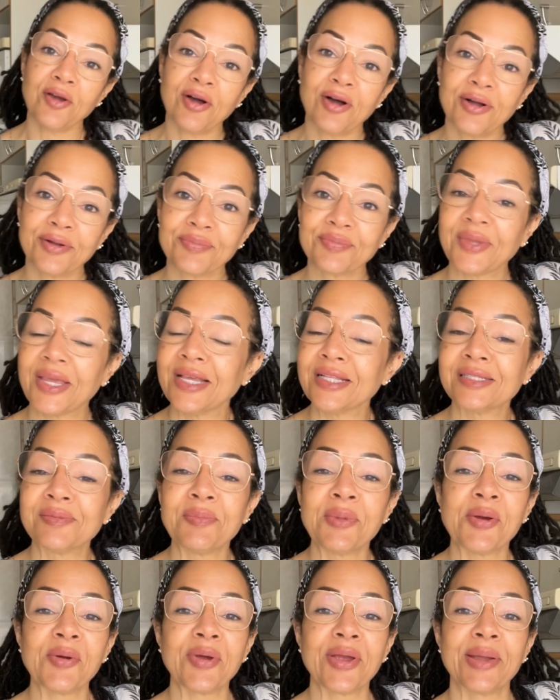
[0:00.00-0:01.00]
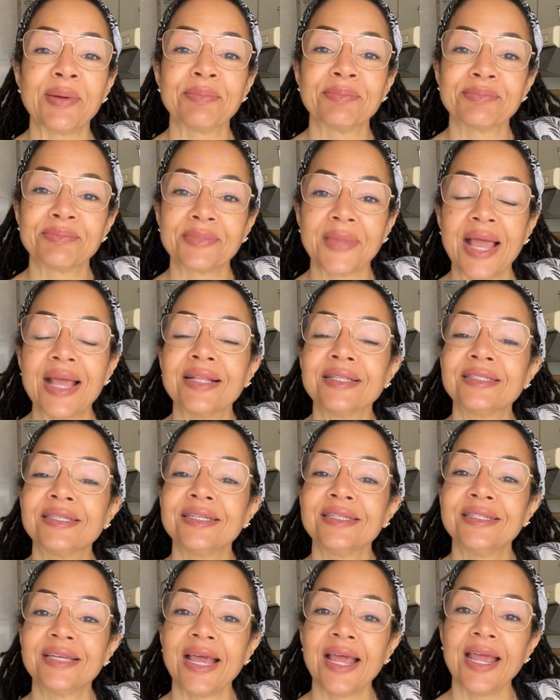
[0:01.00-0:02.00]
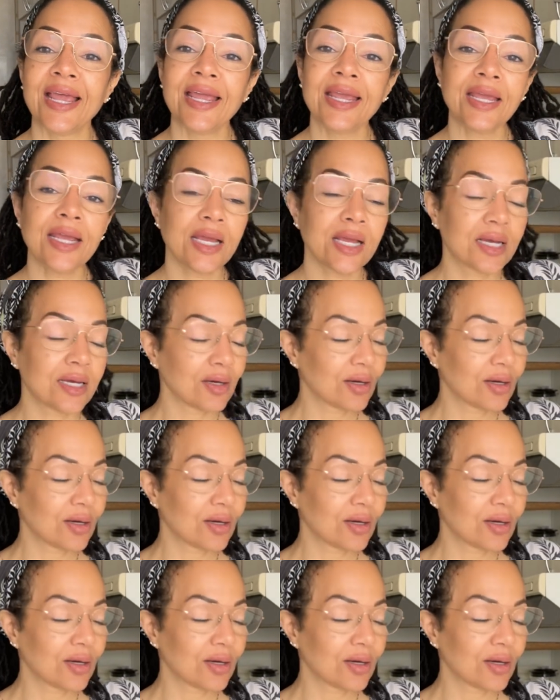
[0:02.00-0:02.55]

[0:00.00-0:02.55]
y'all, it's Miriam, and today,